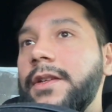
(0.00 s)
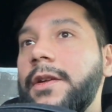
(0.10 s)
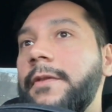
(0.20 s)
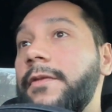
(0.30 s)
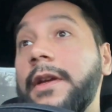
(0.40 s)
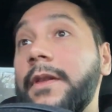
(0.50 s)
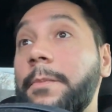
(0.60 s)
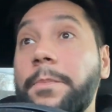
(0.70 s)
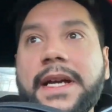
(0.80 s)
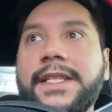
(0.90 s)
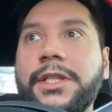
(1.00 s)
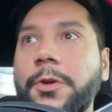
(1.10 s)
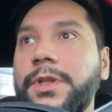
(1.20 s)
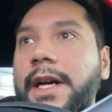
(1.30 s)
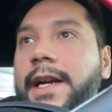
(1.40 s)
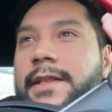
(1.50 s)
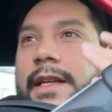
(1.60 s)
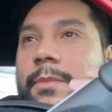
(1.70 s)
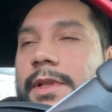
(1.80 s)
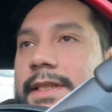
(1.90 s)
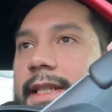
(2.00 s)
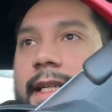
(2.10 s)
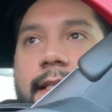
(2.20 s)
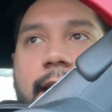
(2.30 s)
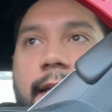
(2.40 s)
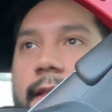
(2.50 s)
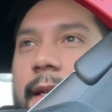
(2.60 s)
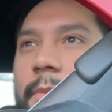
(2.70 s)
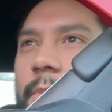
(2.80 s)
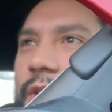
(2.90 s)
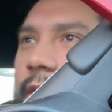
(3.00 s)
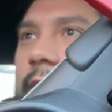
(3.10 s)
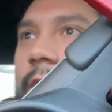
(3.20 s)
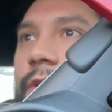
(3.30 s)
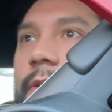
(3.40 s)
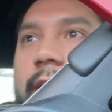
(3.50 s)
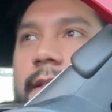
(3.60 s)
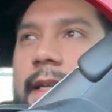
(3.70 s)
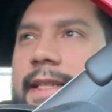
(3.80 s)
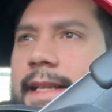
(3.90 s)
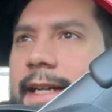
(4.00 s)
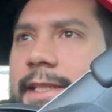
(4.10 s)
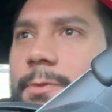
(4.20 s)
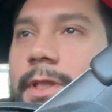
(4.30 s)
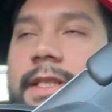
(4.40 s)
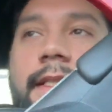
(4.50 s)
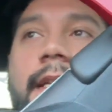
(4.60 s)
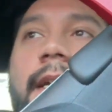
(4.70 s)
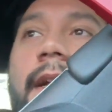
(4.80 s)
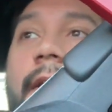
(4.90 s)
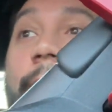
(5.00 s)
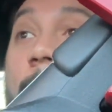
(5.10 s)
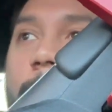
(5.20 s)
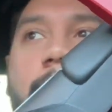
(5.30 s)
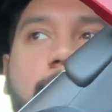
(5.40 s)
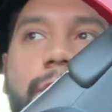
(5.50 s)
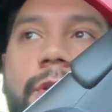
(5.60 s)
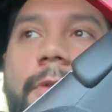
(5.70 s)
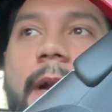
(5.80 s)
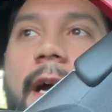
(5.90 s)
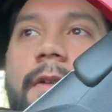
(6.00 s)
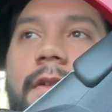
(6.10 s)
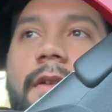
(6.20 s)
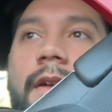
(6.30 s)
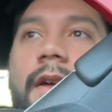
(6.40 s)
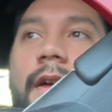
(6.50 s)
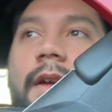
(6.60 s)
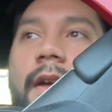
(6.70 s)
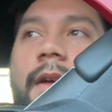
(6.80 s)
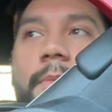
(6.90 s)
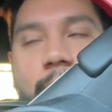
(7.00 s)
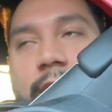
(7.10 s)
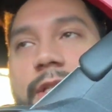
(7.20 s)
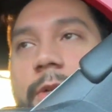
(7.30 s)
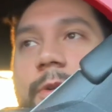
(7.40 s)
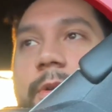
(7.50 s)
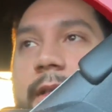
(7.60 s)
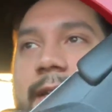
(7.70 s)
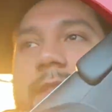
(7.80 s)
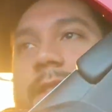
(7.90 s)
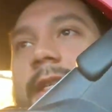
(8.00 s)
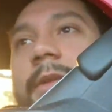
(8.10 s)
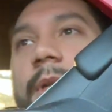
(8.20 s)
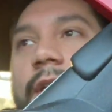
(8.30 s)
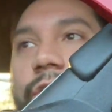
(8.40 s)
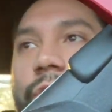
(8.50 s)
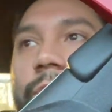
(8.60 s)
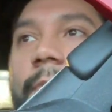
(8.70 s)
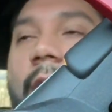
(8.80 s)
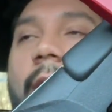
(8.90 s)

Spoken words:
So even if you have the best snow tires like Blizzaks, and I think Michelin also had the X-Ice ones, they will get you around, but the snow clearance is going to be an issue.